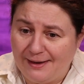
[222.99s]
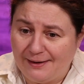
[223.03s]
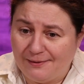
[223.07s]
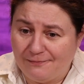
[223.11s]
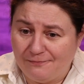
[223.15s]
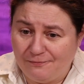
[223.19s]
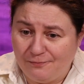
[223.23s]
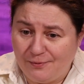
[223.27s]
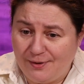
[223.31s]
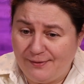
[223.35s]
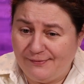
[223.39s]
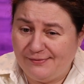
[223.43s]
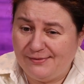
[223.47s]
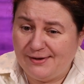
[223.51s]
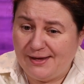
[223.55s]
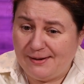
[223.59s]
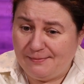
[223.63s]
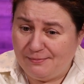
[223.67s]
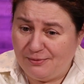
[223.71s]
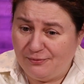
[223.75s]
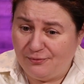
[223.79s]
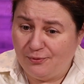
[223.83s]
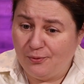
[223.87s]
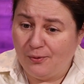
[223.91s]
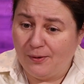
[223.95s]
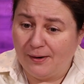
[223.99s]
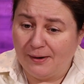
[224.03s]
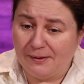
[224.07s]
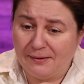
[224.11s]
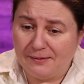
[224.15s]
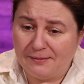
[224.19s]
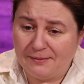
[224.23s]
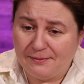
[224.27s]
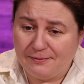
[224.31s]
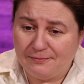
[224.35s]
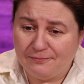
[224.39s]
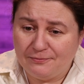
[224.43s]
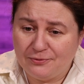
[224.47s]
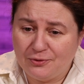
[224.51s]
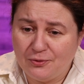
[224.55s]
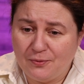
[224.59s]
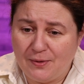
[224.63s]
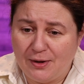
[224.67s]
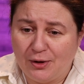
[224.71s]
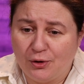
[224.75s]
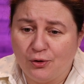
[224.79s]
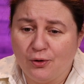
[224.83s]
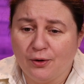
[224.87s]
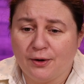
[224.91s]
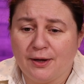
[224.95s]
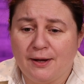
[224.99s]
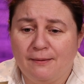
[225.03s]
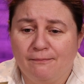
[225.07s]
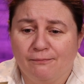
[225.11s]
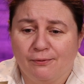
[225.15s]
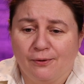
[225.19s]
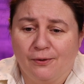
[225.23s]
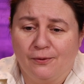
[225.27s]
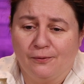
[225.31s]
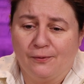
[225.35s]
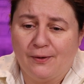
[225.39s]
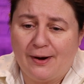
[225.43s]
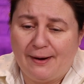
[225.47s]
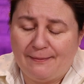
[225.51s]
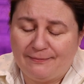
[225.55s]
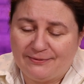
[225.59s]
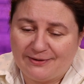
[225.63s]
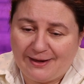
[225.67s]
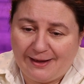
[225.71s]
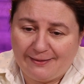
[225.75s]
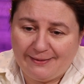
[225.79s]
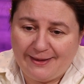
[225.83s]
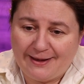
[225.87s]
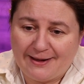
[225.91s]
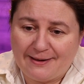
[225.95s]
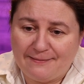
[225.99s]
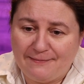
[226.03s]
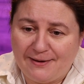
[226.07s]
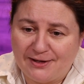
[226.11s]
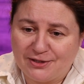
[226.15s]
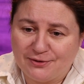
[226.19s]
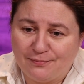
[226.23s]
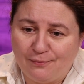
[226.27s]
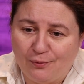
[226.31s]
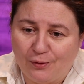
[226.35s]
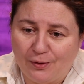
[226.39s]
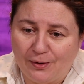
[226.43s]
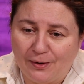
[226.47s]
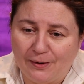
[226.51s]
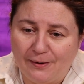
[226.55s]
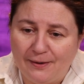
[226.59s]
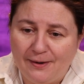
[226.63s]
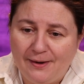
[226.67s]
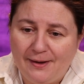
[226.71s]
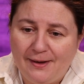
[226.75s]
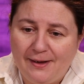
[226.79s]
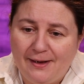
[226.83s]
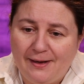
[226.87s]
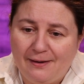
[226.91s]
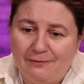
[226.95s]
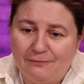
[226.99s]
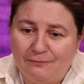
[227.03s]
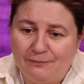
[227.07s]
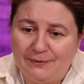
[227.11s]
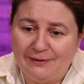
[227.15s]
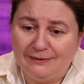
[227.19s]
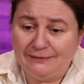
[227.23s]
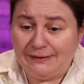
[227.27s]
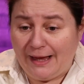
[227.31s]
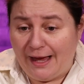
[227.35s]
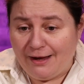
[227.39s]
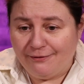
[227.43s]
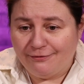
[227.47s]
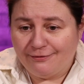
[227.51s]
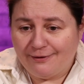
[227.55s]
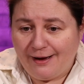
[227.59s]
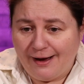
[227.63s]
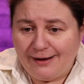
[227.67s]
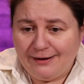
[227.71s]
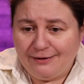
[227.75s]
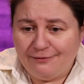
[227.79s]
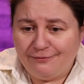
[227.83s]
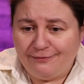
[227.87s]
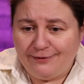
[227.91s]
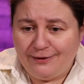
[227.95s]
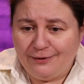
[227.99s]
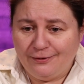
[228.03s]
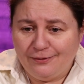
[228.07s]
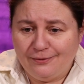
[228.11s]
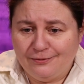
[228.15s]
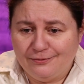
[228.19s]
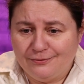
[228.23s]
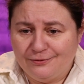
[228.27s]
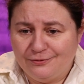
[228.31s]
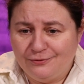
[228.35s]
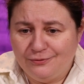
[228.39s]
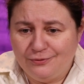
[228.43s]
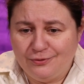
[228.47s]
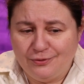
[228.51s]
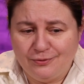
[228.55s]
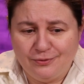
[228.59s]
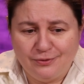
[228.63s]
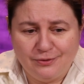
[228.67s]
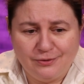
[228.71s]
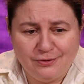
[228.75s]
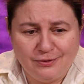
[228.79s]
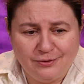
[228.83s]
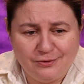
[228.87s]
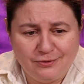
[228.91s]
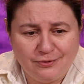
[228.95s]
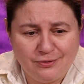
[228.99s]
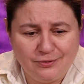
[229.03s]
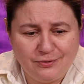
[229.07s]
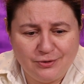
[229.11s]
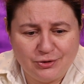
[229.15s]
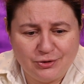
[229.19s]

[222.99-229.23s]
Like we've said before, doing cooking programs, I like a much more real life kind of feel to the